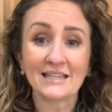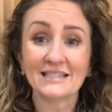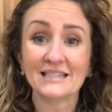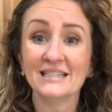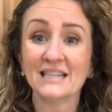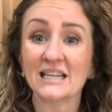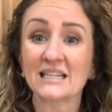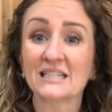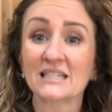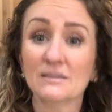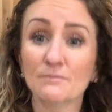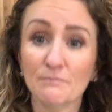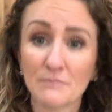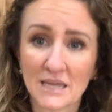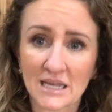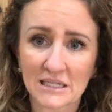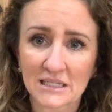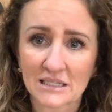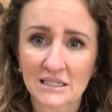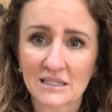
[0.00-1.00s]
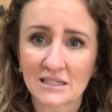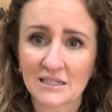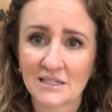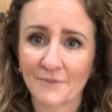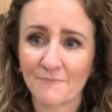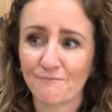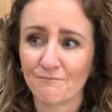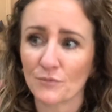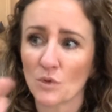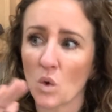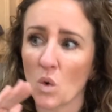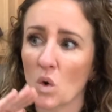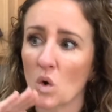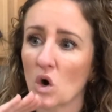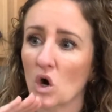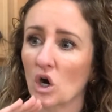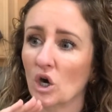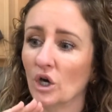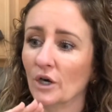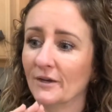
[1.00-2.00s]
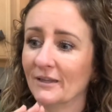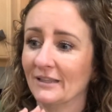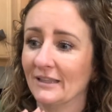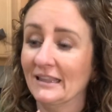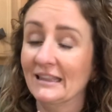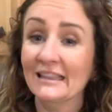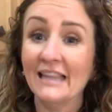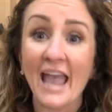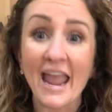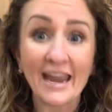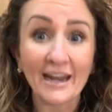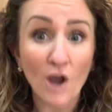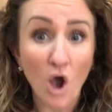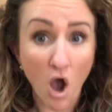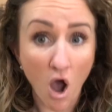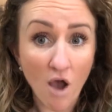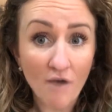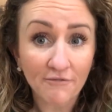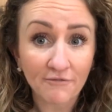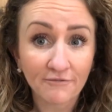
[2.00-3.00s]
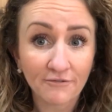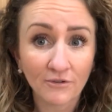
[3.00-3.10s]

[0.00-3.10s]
dismissed, or laid off,